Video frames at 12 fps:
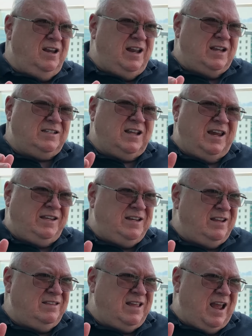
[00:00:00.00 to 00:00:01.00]
That's like
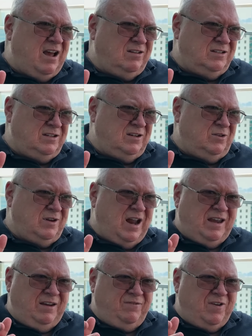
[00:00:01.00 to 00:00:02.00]
ten thousand or
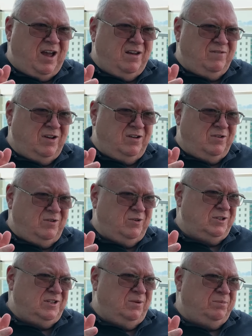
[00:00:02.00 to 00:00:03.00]
nine thousand five hundred or
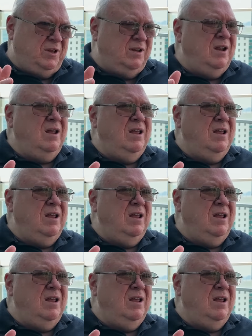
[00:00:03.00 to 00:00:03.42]
something.